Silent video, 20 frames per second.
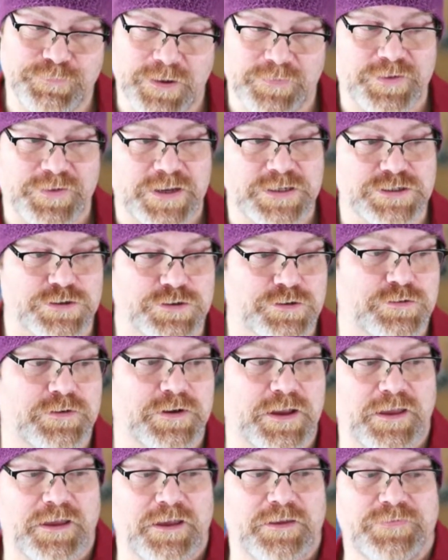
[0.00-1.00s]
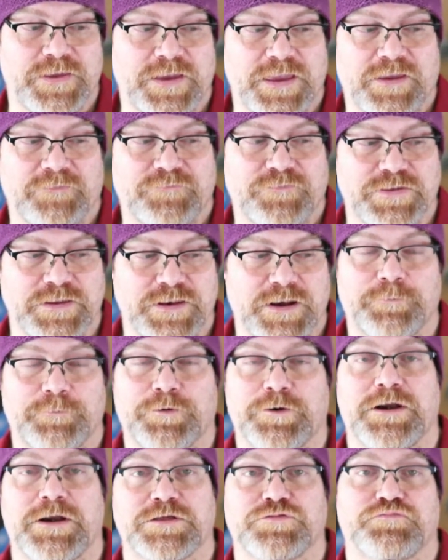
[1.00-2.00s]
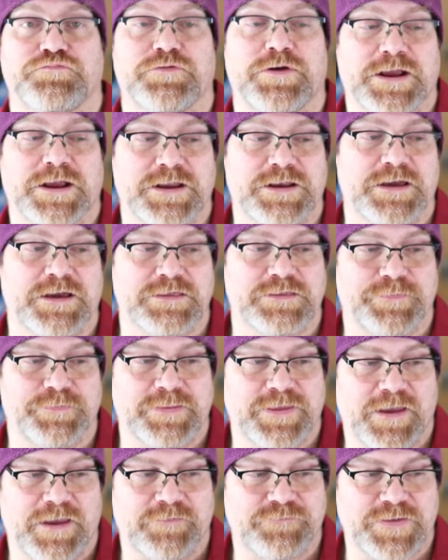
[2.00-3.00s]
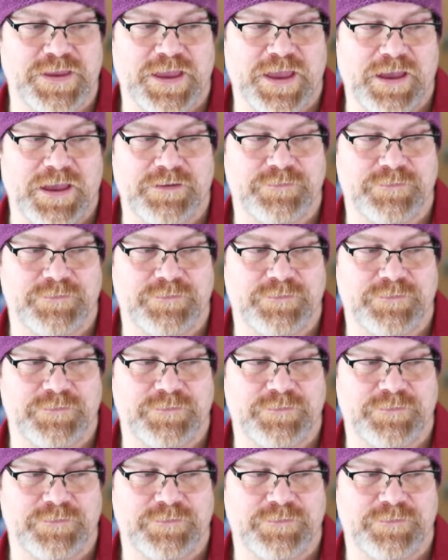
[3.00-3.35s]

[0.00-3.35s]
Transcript: but they do, and they give you the number, and it's recognized by the FDA.